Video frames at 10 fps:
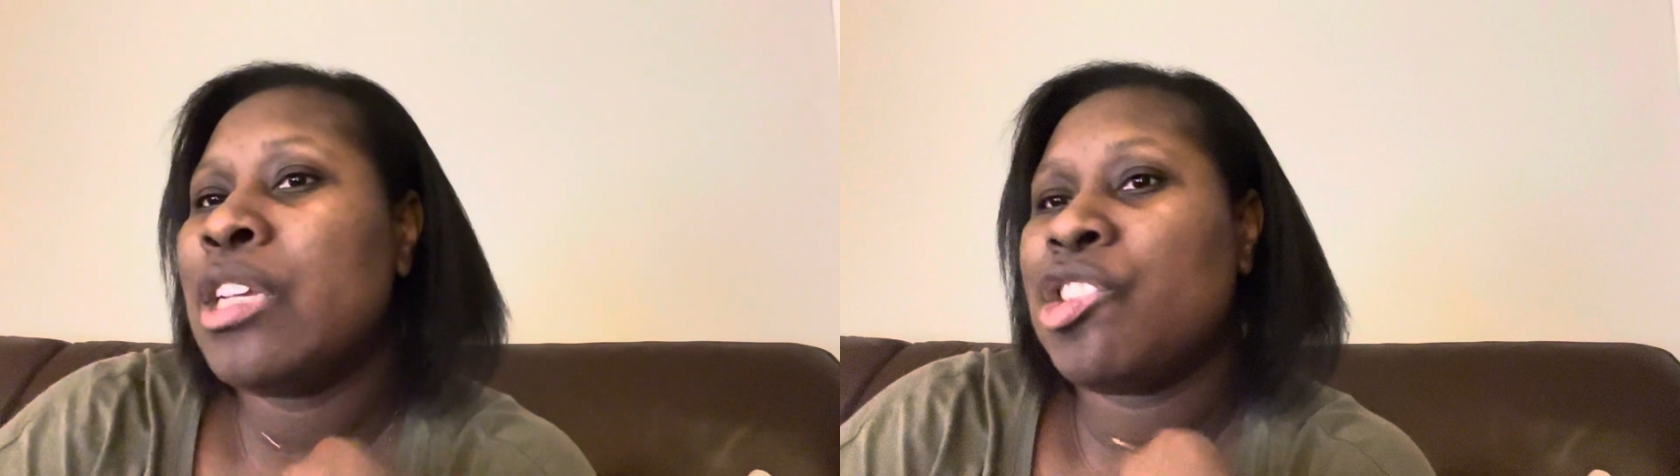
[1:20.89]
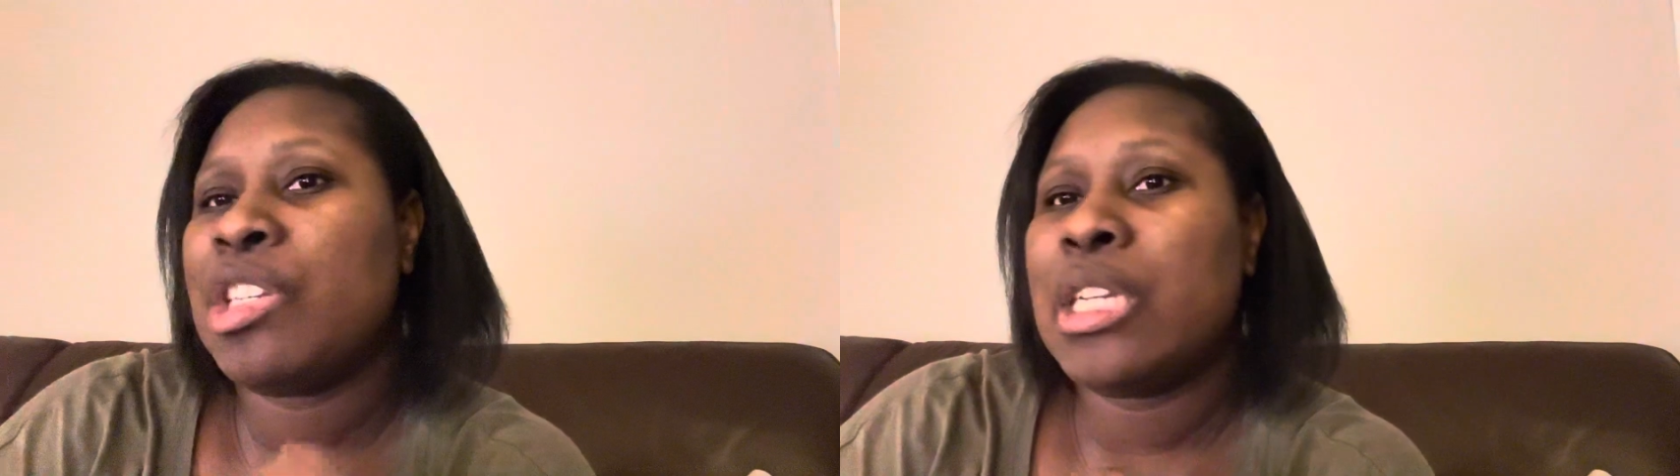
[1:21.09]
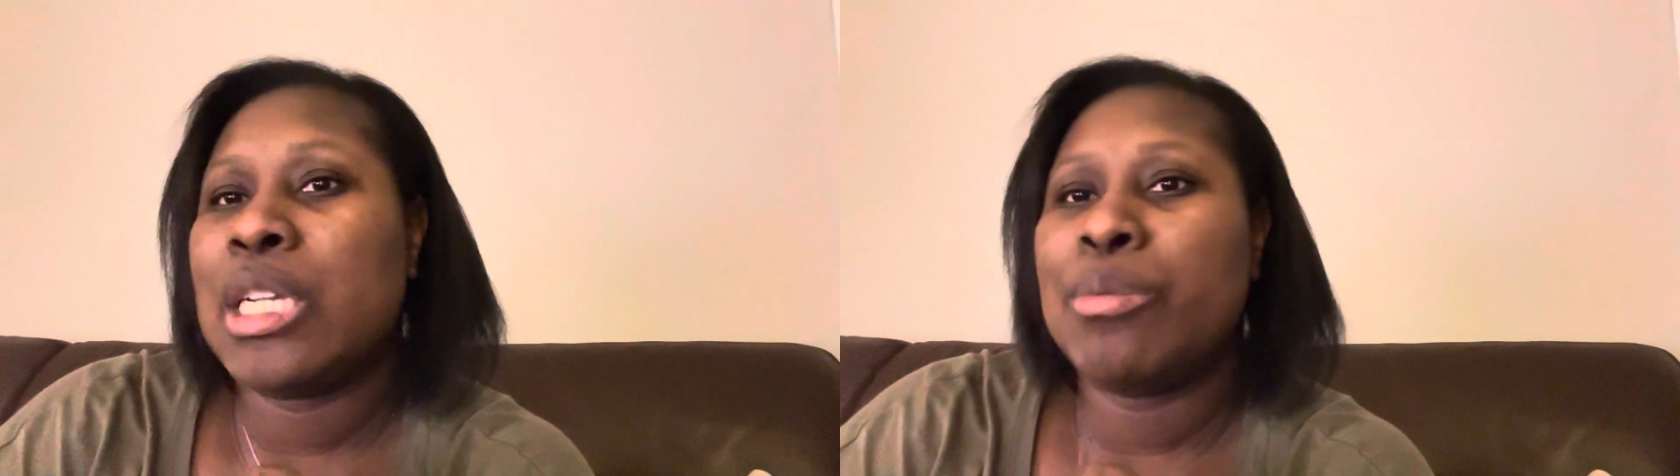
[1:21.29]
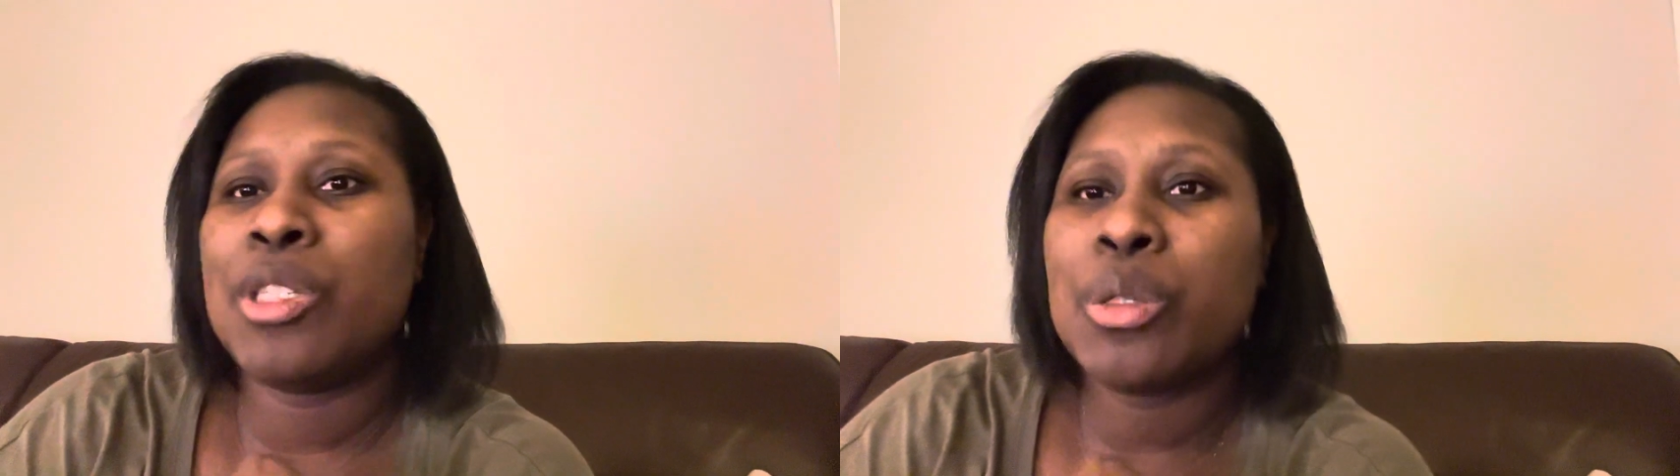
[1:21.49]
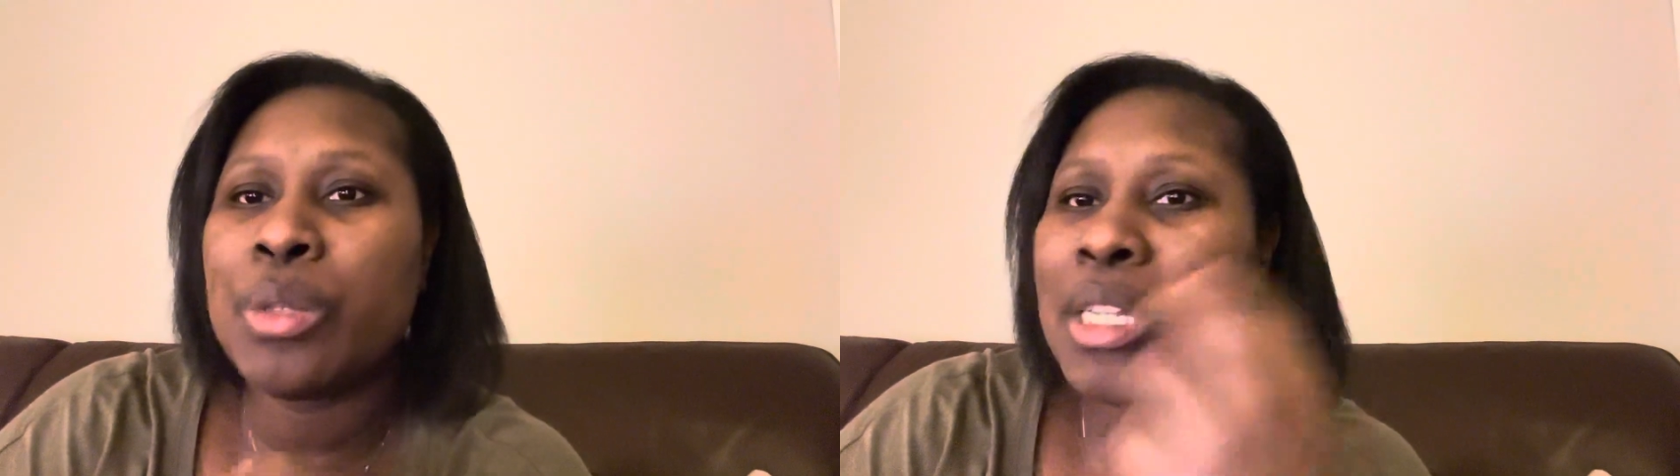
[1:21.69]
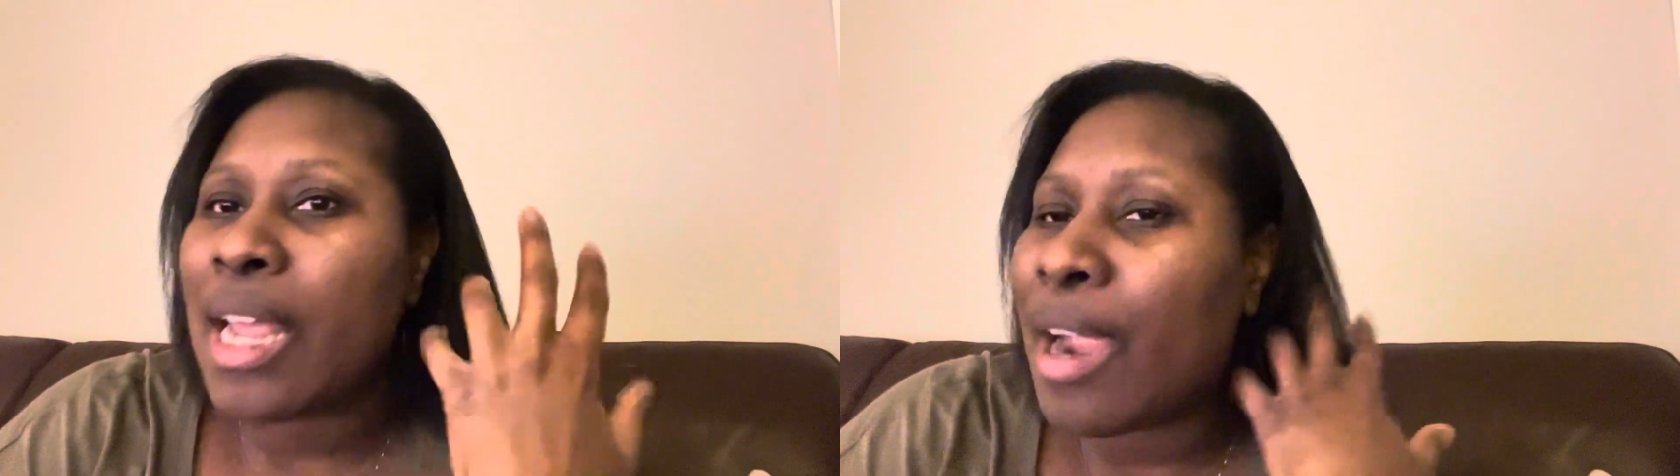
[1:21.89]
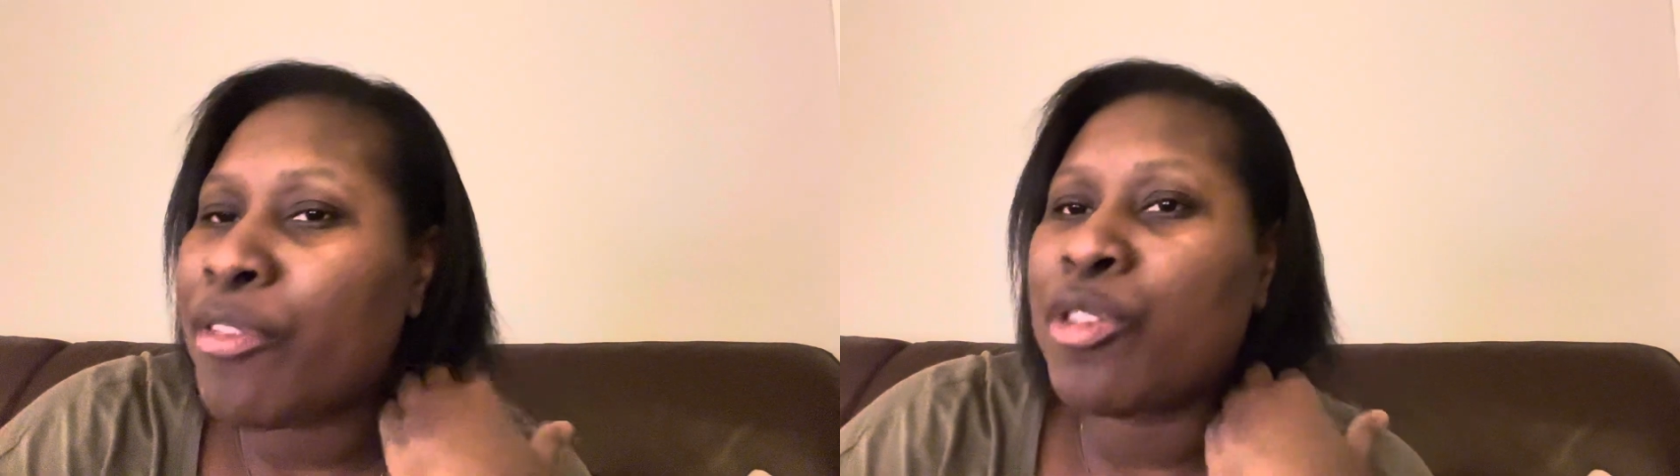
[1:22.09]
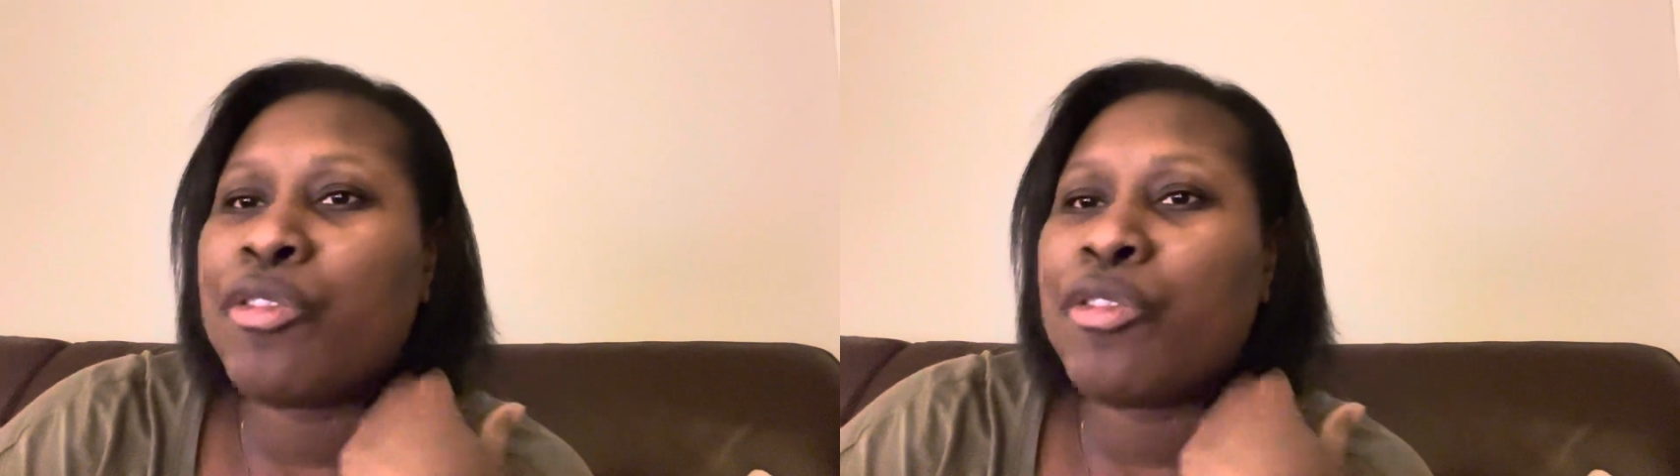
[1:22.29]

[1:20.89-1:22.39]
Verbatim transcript: she keep doing it after